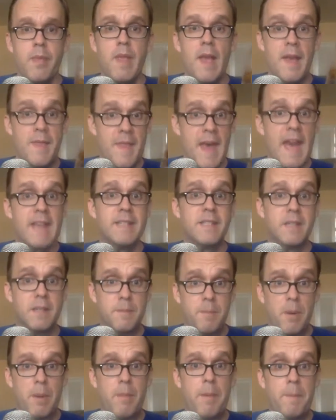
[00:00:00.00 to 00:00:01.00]
And that is a
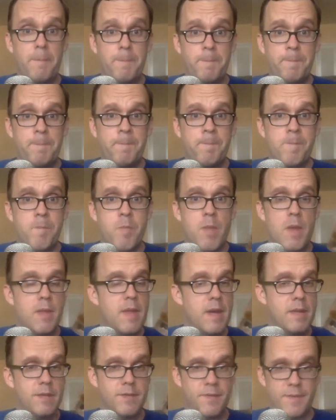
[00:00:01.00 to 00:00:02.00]
good bourbon.
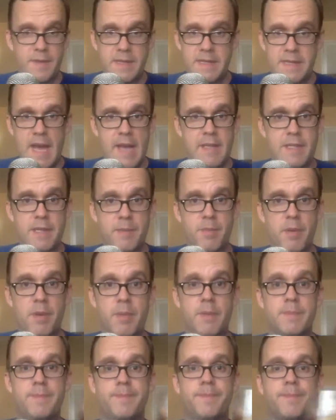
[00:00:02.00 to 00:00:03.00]
That is a fantastic
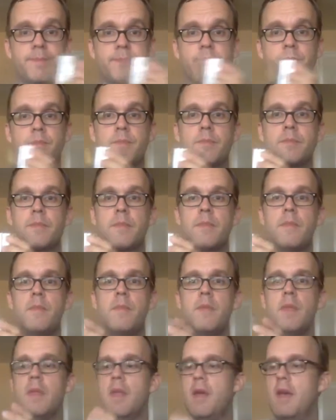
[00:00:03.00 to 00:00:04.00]
bourbon.
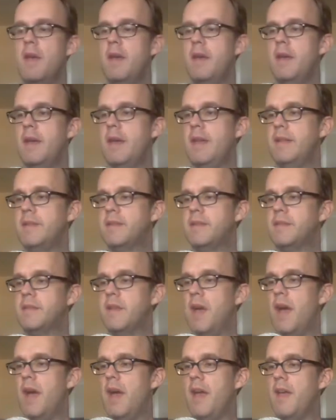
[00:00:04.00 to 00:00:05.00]
It's
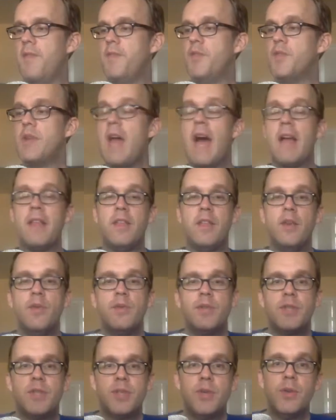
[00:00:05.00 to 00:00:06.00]
if you're not
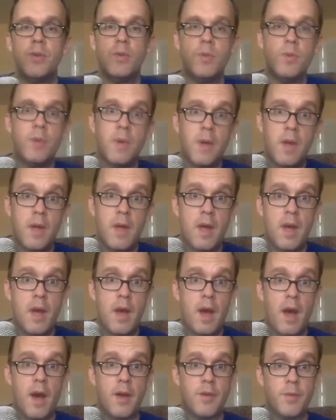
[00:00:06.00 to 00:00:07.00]
used to
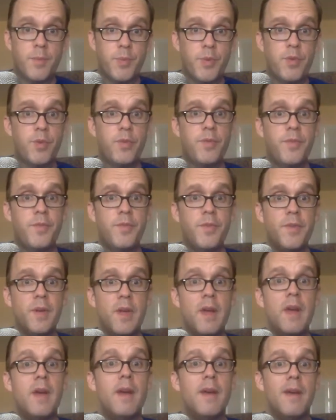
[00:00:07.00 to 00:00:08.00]
100 proof,
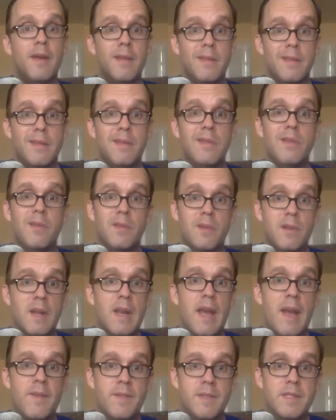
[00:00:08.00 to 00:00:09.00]
you're going to
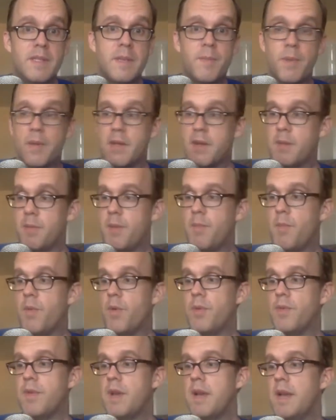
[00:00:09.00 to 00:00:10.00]
have to sip it a little bit
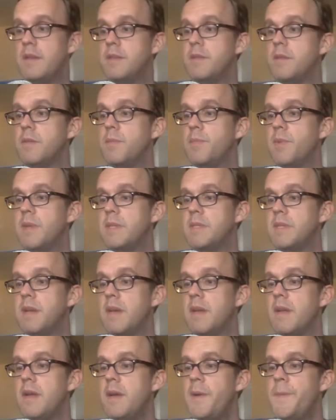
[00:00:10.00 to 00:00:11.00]
more than I do, but
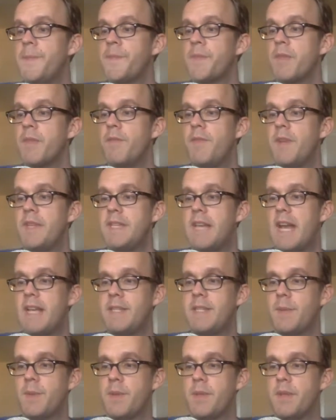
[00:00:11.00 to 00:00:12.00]

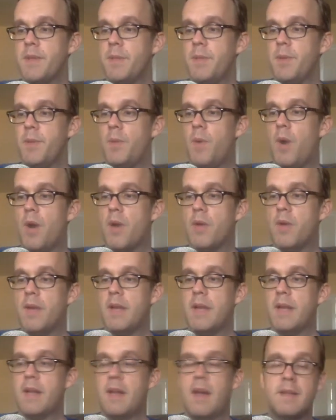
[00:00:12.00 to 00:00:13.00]
fantastic with a little bit of water on
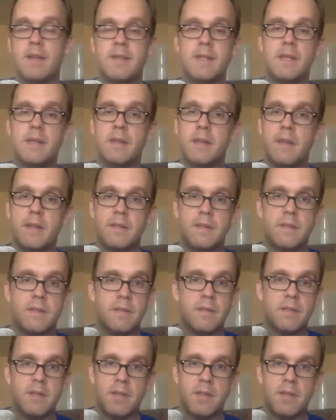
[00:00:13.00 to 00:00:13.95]
it. It cuts it. It's